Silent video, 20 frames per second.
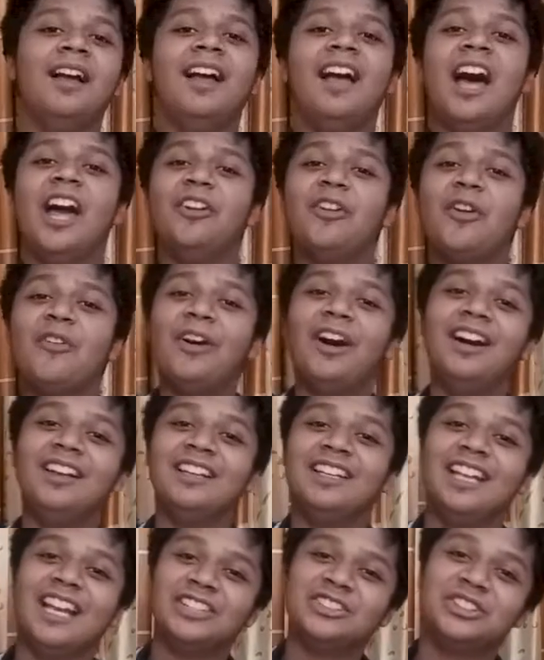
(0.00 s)
Hello everyone,
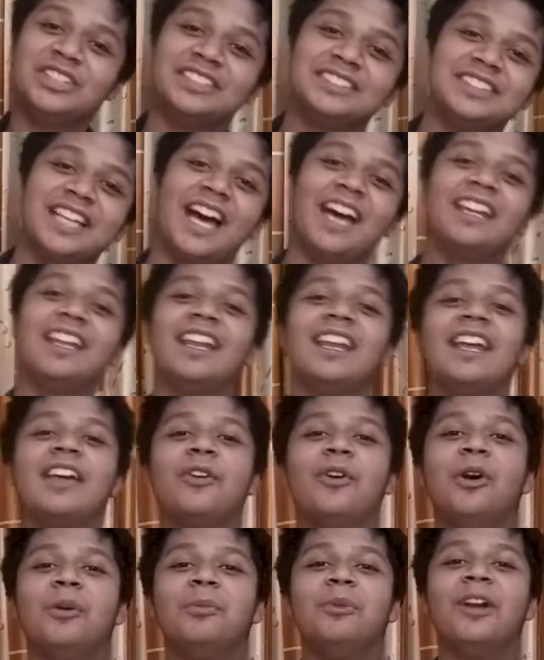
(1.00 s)
nilaanjan to this side, and I
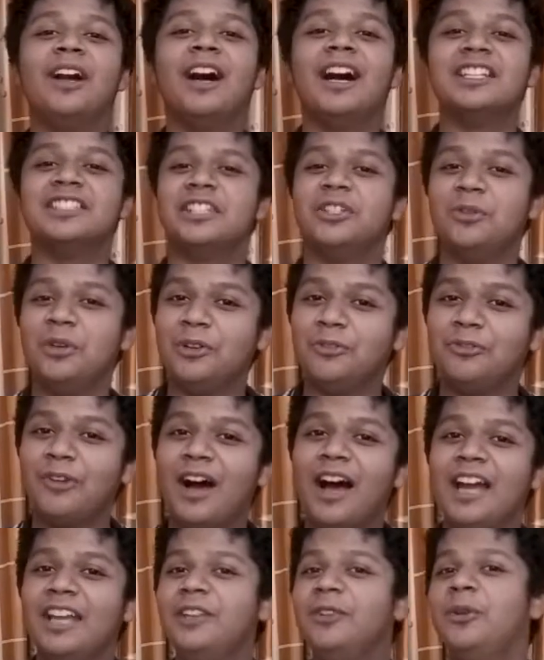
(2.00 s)
hope you guys are doing
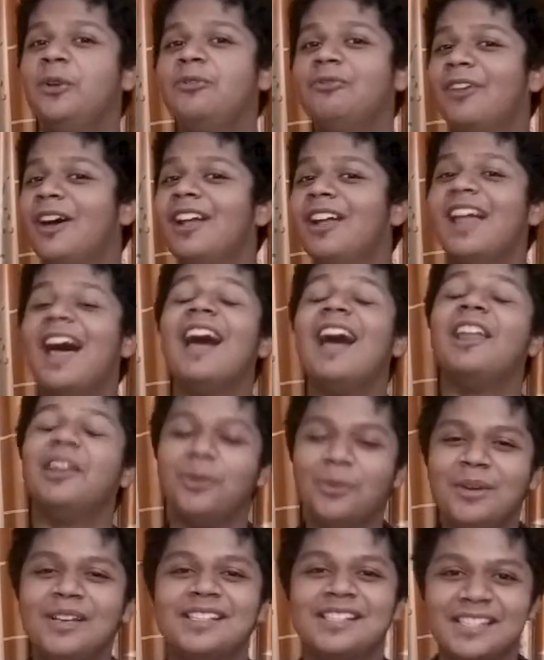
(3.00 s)
fine, doing well, and
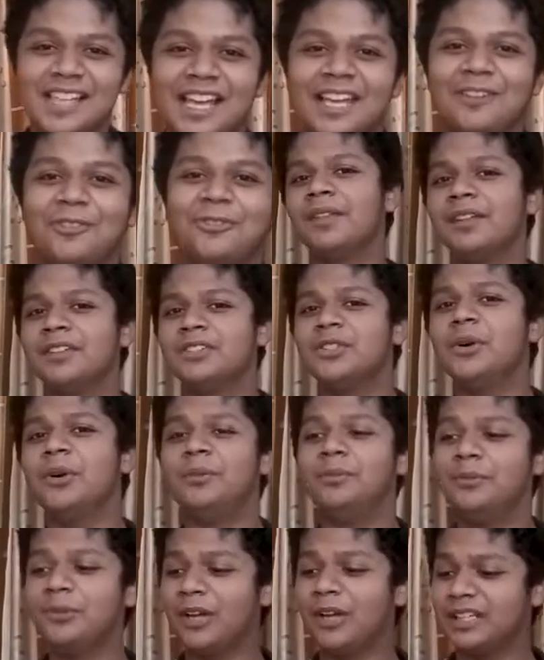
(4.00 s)
doing safe. So,
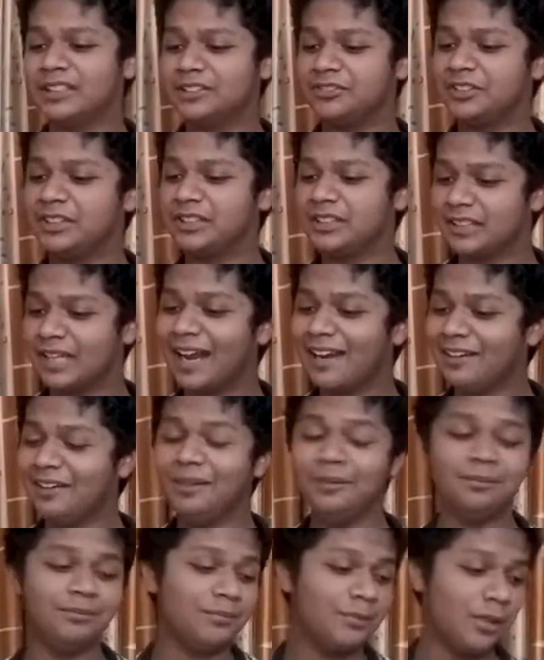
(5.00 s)
you guys have seen the title,
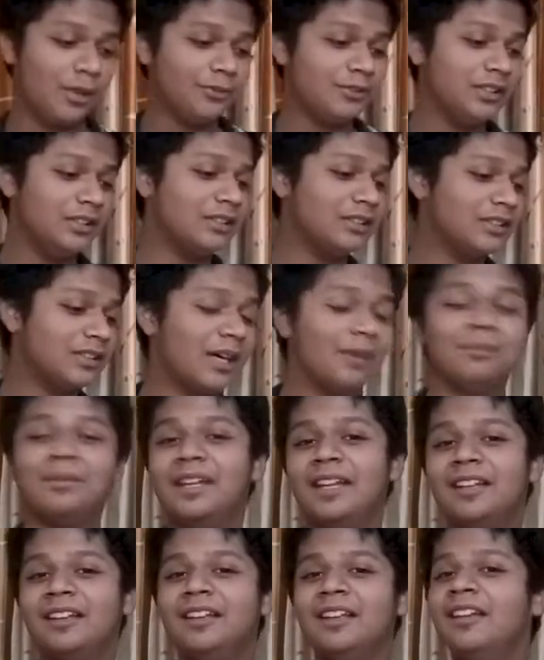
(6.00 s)
you have seen the
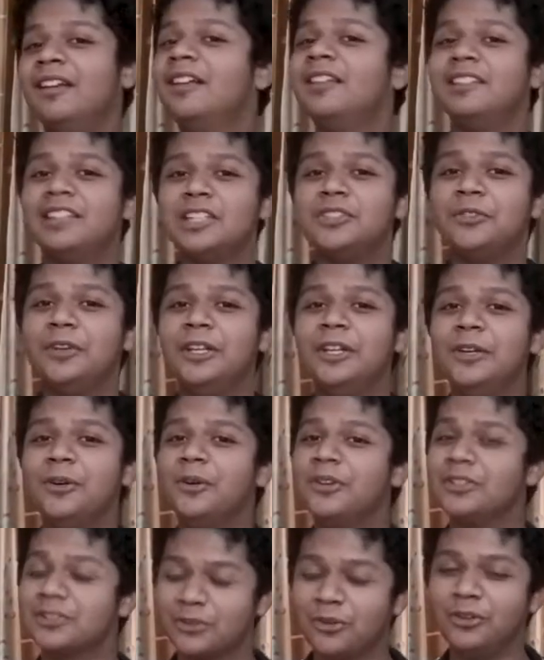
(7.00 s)
thumbnail. This video
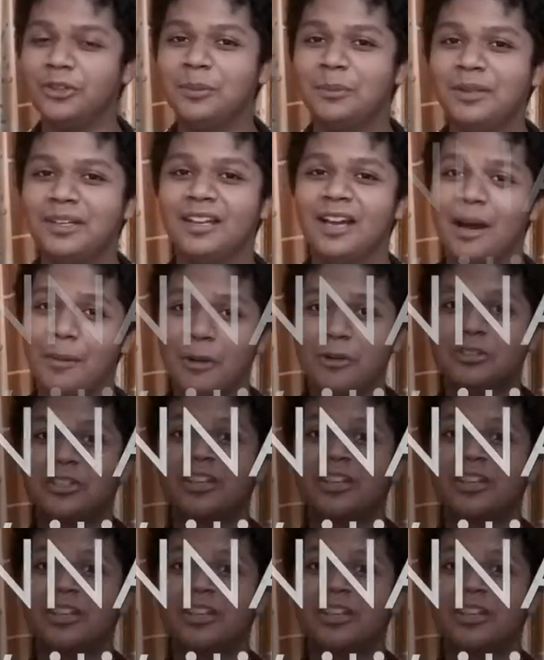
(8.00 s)
is going to be about the